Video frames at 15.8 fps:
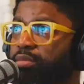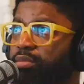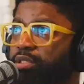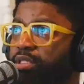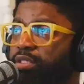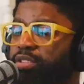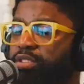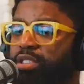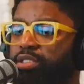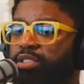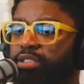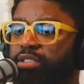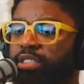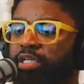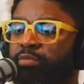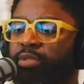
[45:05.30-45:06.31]
there's such a
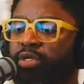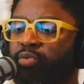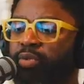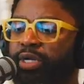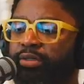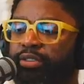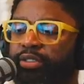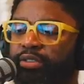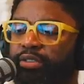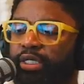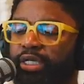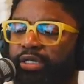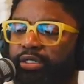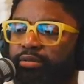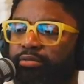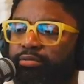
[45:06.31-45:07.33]
stigma around it,
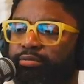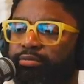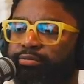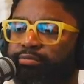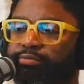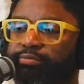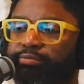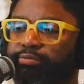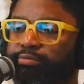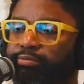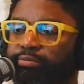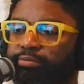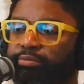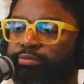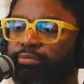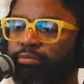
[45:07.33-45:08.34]
and
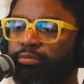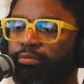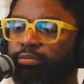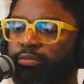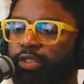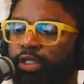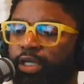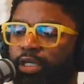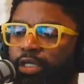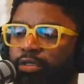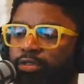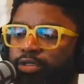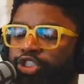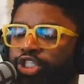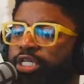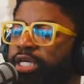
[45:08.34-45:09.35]
uh,
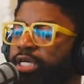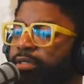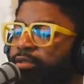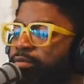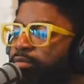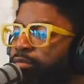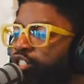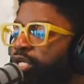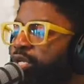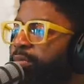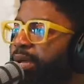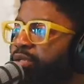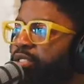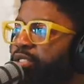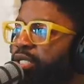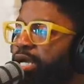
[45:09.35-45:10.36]
Jenna Jenna
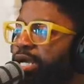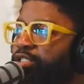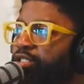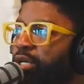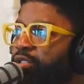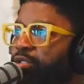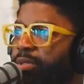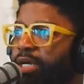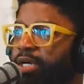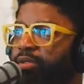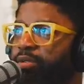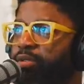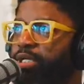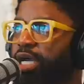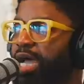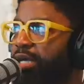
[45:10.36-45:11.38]
Mountain and I talked about
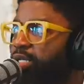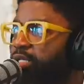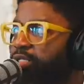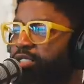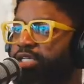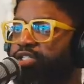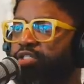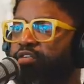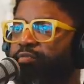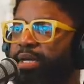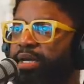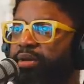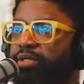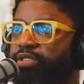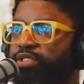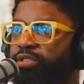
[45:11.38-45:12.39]
the idolization of
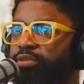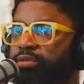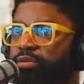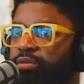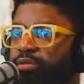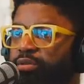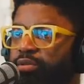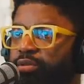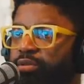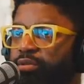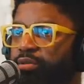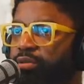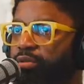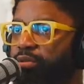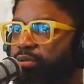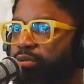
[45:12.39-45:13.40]
marriage in mm-hmm.
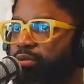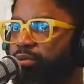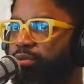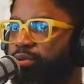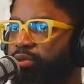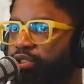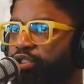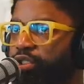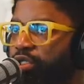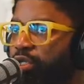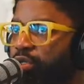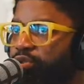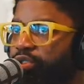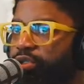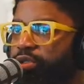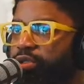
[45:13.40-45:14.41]
Christian
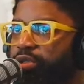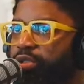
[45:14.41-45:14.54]
culture.